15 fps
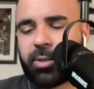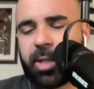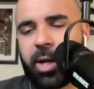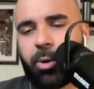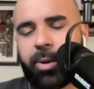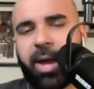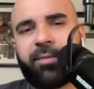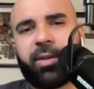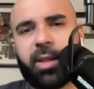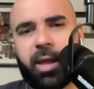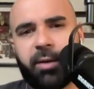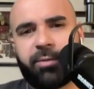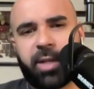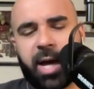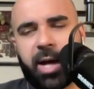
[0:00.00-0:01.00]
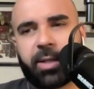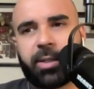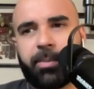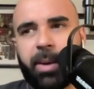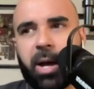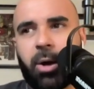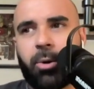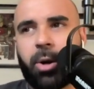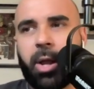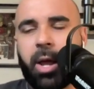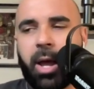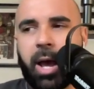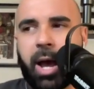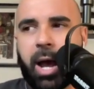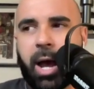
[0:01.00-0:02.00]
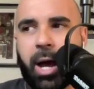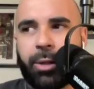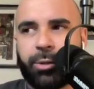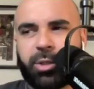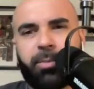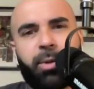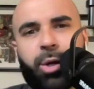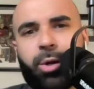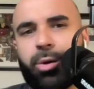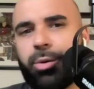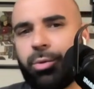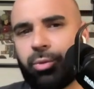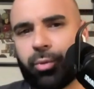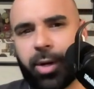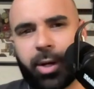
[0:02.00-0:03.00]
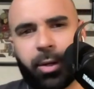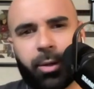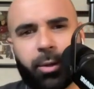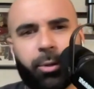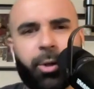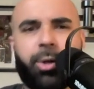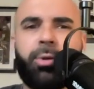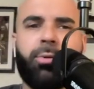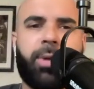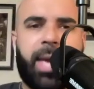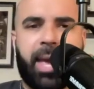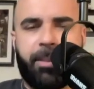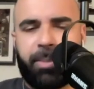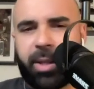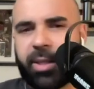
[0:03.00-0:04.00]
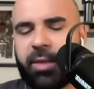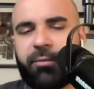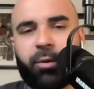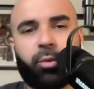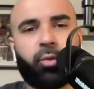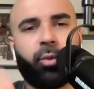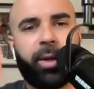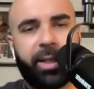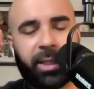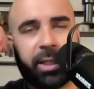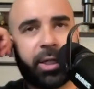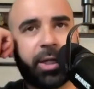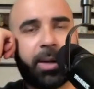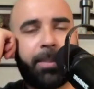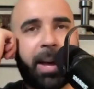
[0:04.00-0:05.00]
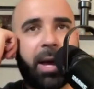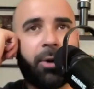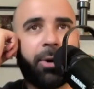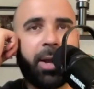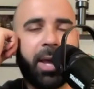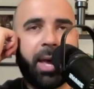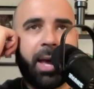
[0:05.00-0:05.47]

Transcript: And I know Kevin Love talked about there's going to new wrinkle or a new game plan they feel really good about.